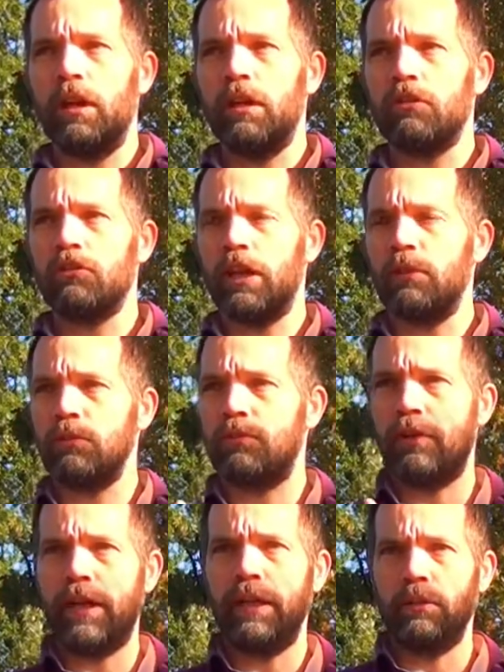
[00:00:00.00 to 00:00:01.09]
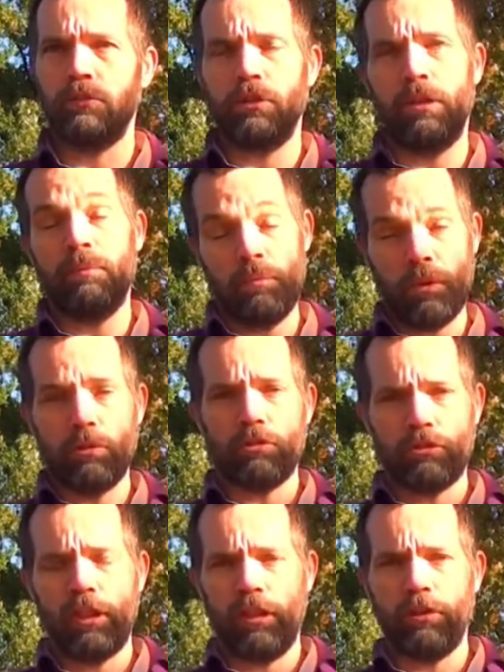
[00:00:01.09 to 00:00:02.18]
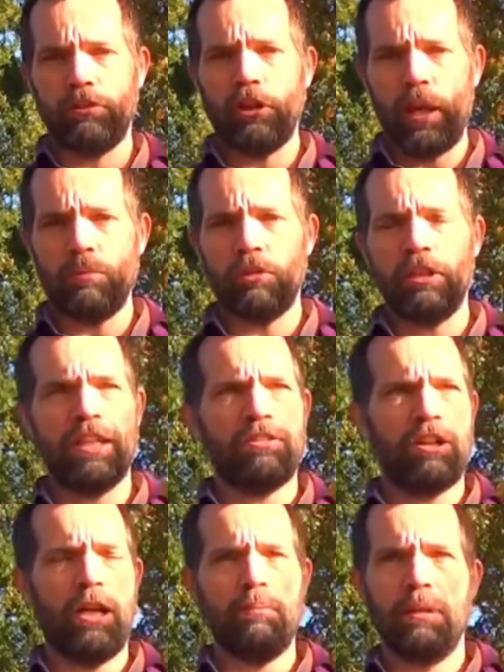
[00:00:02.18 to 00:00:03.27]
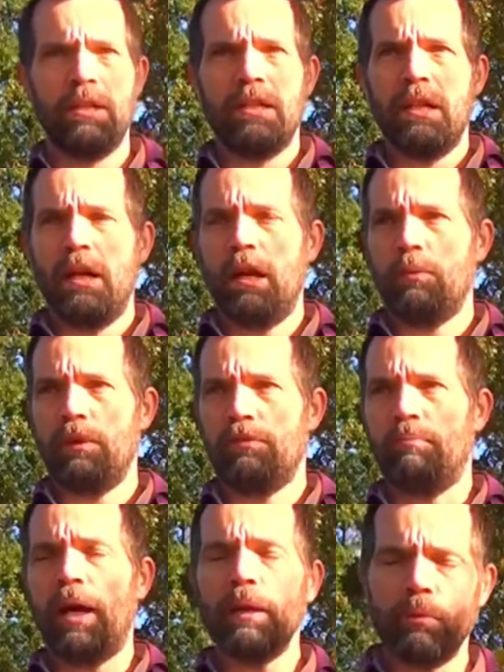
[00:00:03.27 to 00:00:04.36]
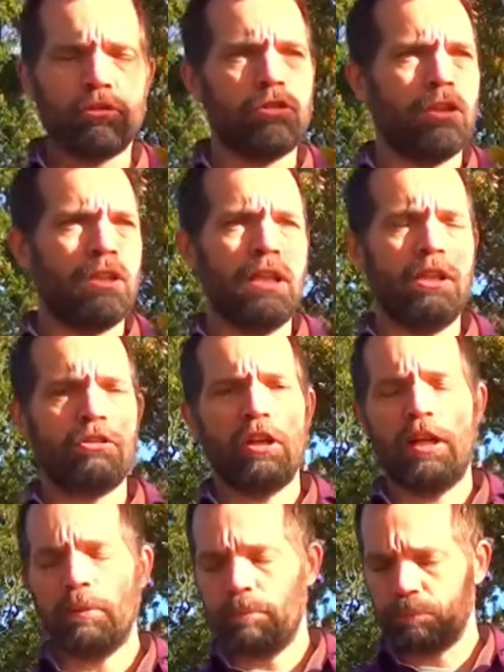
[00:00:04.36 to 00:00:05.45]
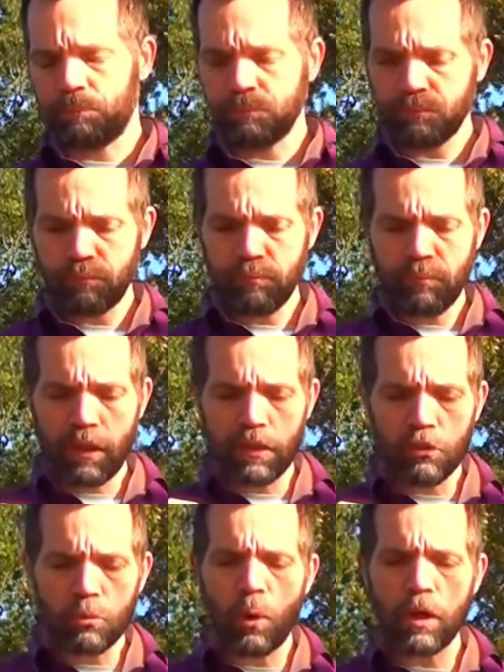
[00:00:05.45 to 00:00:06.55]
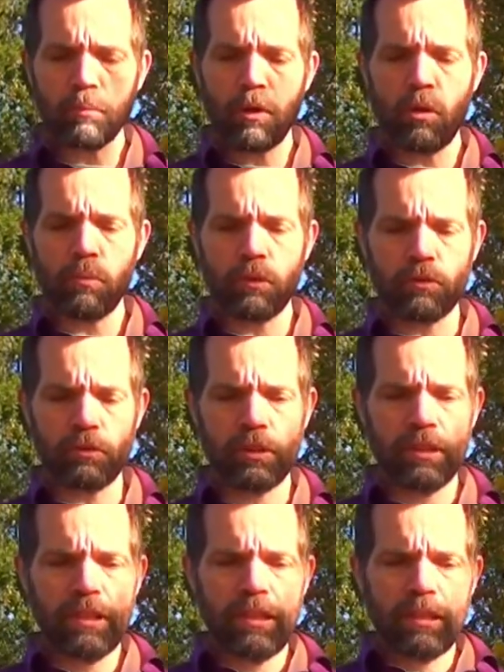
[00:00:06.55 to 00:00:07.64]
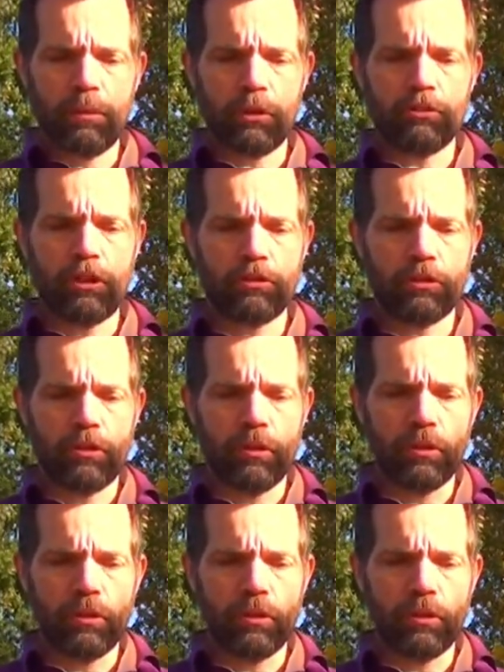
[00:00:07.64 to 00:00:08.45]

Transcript: sound files, still on tapes in that time, with Bible studies. And this one moment, there was this